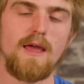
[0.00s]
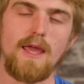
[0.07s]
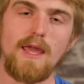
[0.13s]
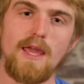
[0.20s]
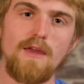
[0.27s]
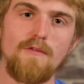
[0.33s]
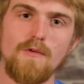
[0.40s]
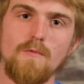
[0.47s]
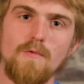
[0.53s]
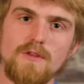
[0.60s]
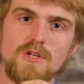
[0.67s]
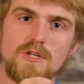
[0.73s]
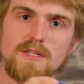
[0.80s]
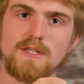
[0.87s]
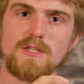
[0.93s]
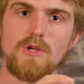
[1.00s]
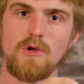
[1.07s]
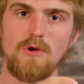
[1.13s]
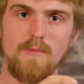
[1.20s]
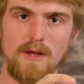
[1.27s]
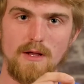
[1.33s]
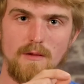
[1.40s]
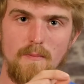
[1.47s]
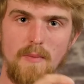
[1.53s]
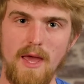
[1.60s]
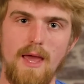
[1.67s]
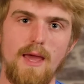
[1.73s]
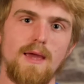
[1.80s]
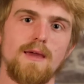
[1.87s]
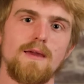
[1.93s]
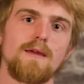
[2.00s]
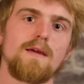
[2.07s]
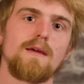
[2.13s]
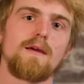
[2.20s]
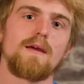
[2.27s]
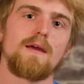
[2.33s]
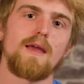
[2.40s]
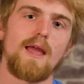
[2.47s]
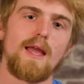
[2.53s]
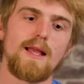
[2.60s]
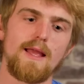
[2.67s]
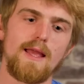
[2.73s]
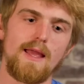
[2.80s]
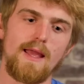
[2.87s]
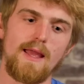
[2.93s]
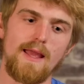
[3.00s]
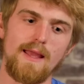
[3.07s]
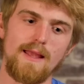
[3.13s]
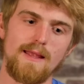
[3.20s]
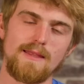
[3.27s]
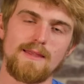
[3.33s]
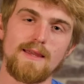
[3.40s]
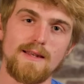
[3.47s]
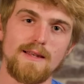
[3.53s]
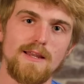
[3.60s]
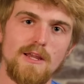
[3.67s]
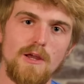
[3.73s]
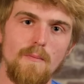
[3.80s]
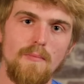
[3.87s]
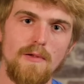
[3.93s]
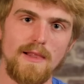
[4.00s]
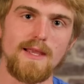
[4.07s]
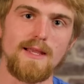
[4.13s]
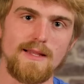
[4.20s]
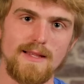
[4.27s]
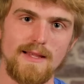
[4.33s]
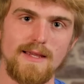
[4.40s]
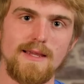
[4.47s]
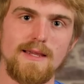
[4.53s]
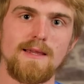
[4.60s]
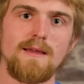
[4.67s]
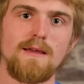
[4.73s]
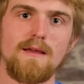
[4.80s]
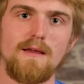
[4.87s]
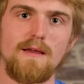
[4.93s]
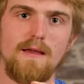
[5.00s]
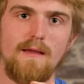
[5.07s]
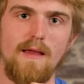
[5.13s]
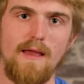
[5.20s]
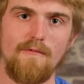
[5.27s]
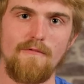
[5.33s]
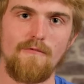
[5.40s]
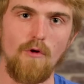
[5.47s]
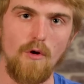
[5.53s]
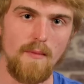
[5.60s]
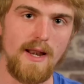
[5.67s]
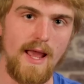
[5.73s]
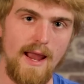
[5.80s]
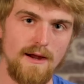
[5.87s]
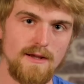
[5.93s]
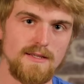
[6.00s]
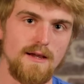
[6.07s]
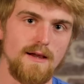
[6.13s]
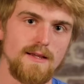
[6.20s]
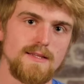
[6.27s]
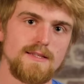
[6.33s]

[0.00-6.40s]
Even with just a 2 mil pick, it didn't completely form an airtight